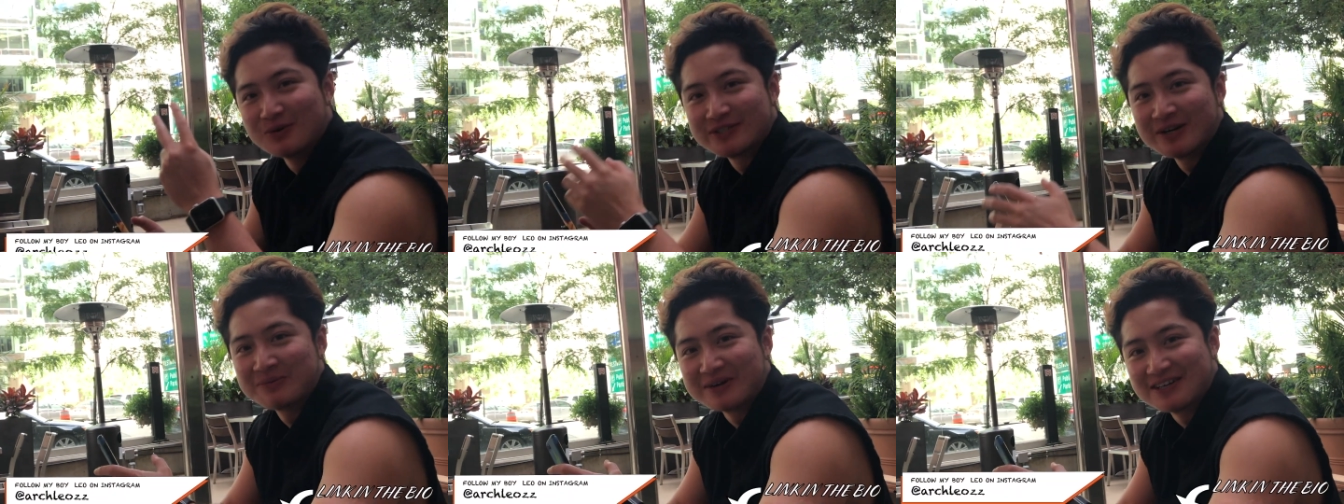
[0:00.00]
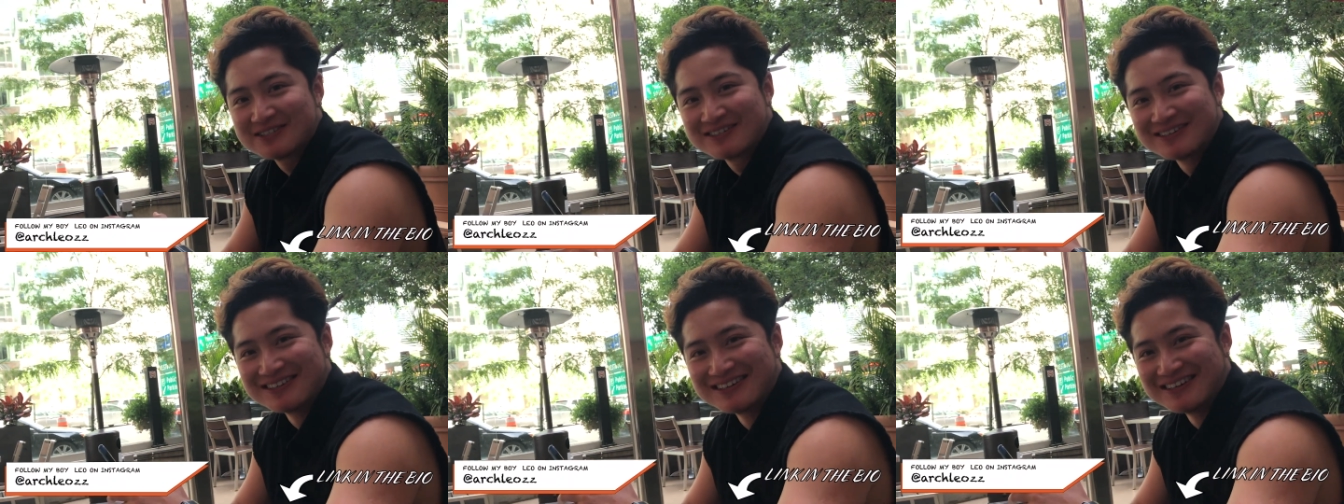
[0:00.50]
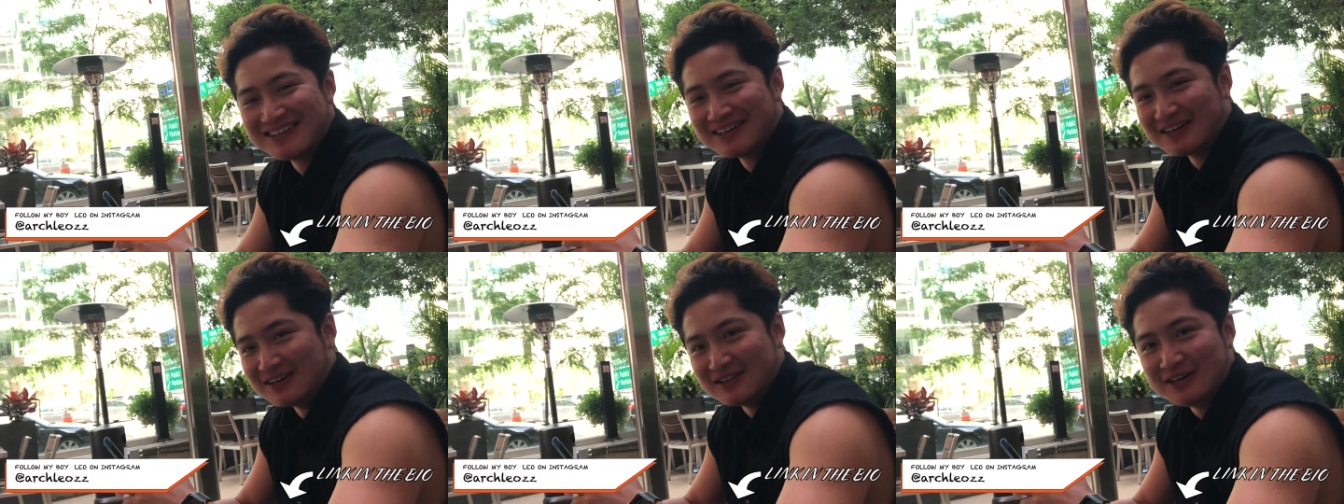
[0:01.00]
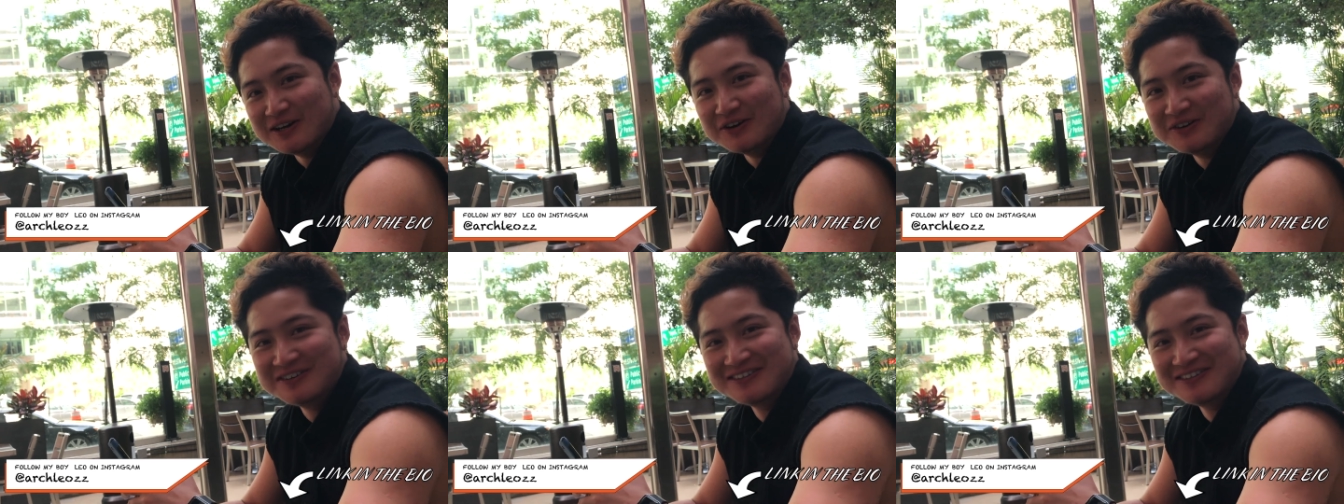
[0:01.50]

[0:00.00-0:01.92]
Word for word: What's up, guys? What's your name, man? Leo.